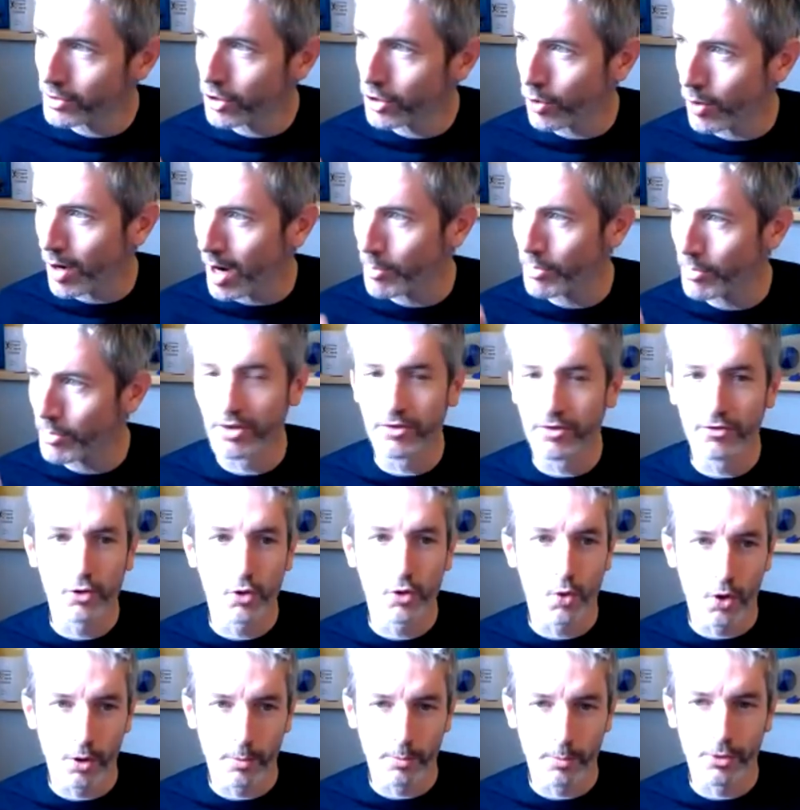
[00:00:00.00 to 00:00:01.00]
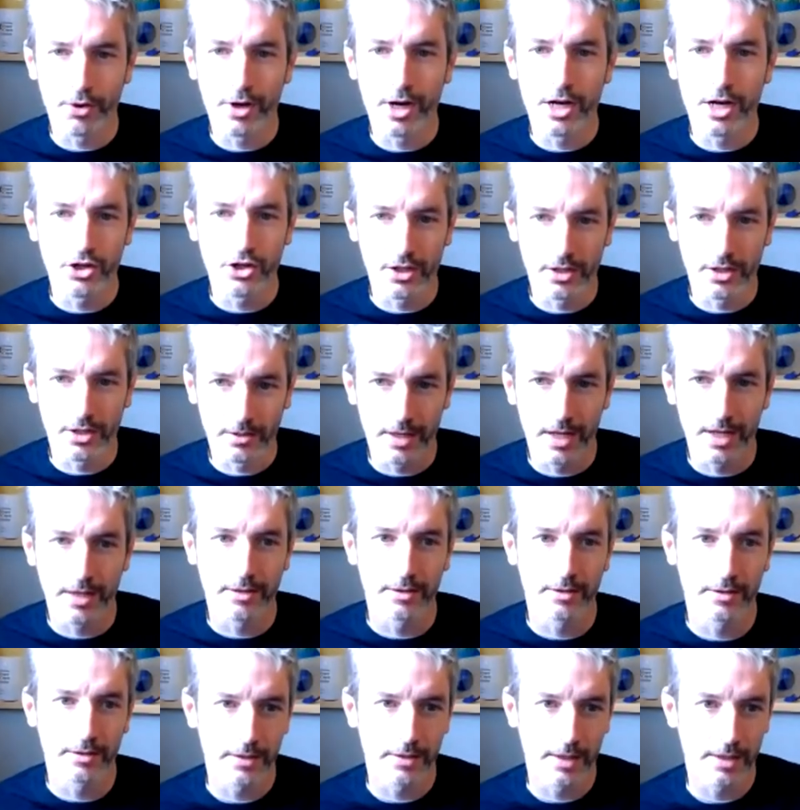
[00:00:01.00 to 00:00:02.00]
cooperative corporation
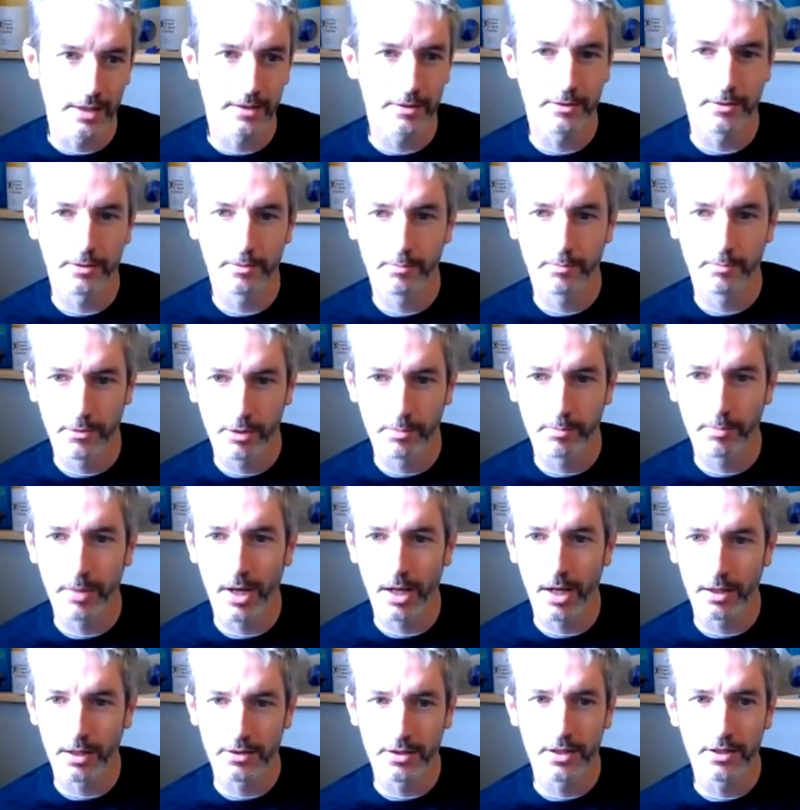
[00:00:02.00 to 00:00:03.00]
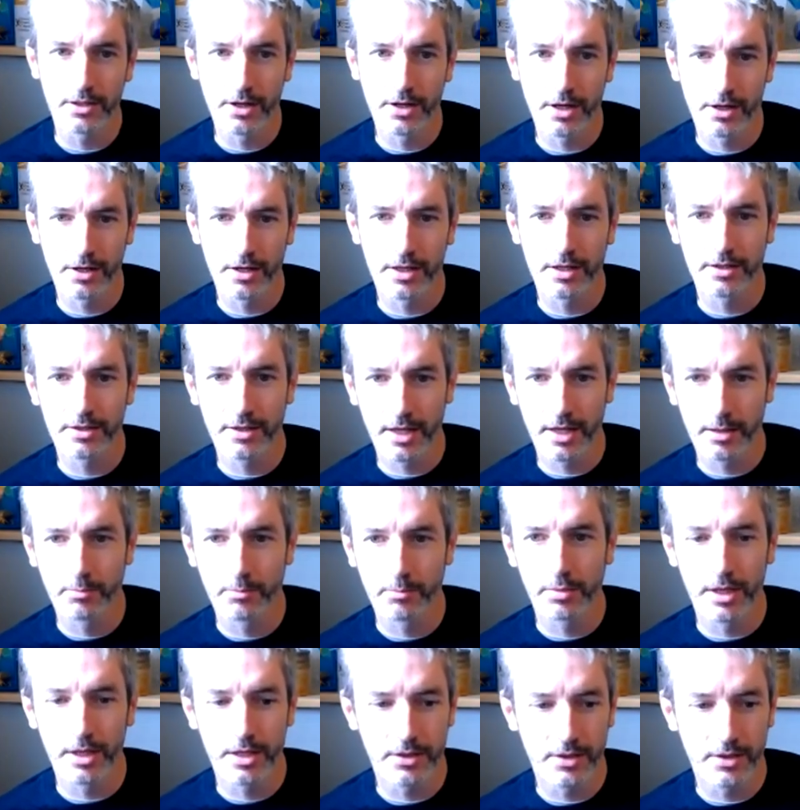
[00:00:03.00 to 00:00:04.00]
has policies already set
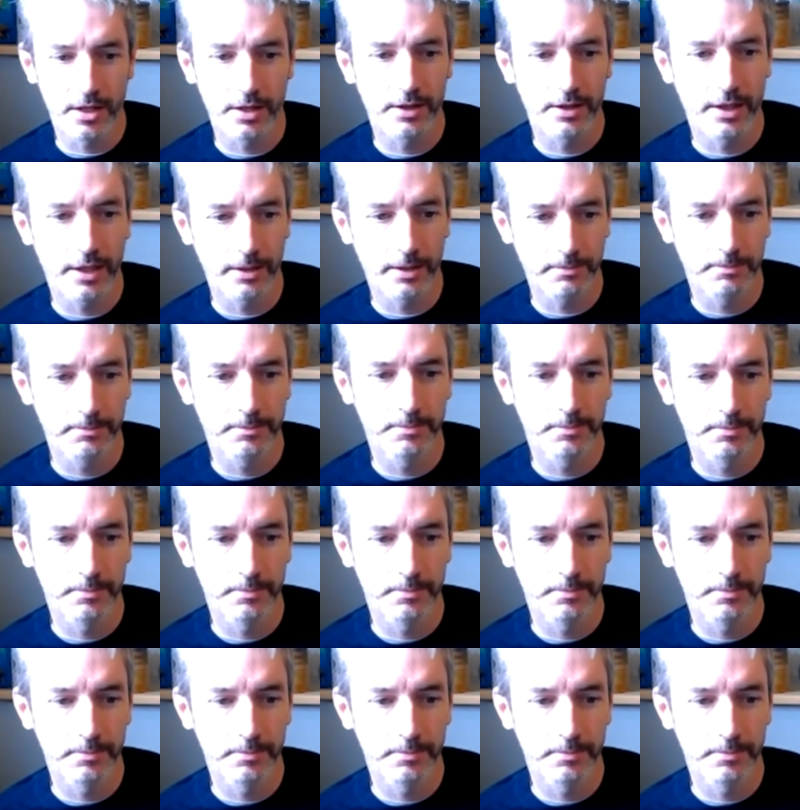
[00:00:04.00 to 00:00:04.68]
in place on that.